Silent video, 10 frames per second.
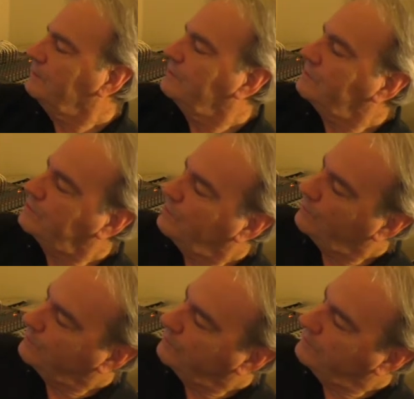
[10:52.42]

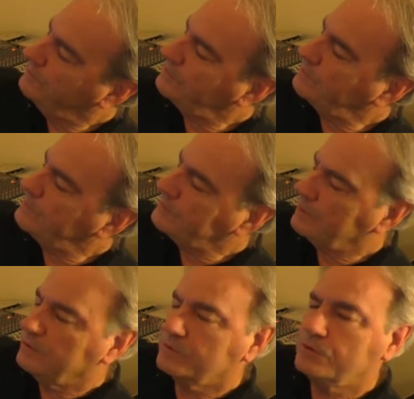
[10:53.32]
So this
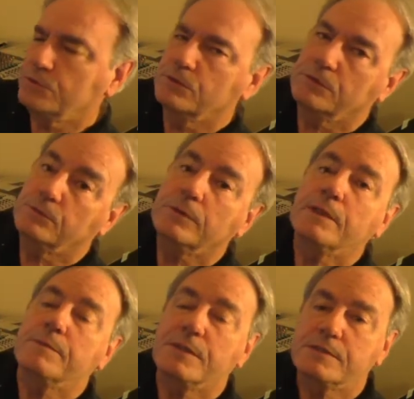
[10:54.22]
particular tool
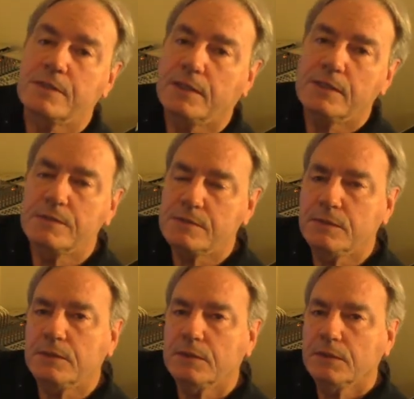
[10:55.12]
really makes that
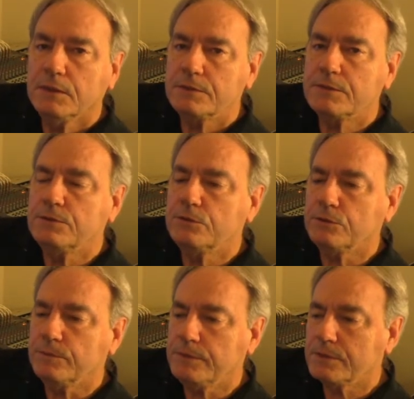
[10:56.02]
easy to
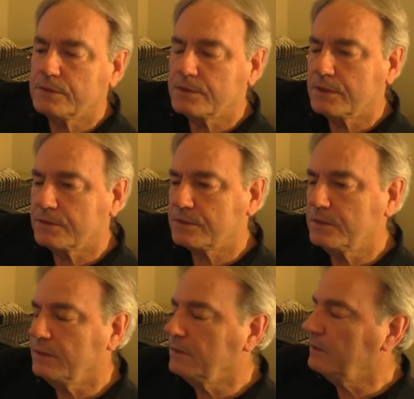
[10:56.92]
do, because as
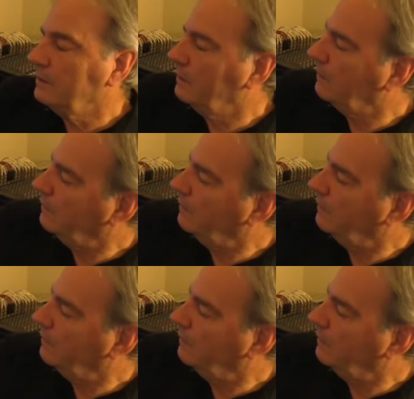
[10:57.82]
the